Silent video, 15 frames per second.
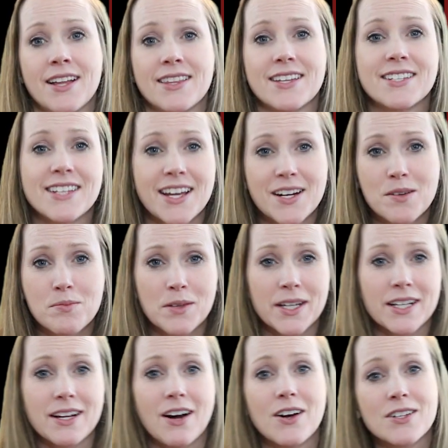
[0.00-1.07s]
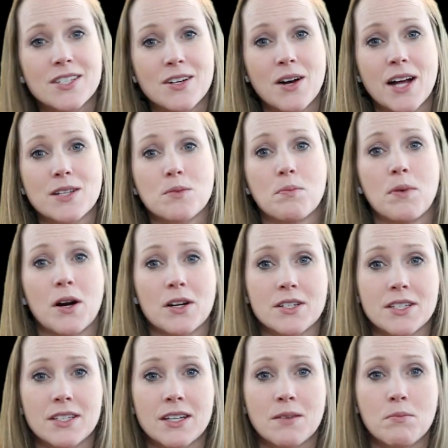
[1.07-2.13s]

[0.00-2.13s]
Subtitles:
The Seder plate also has parsley.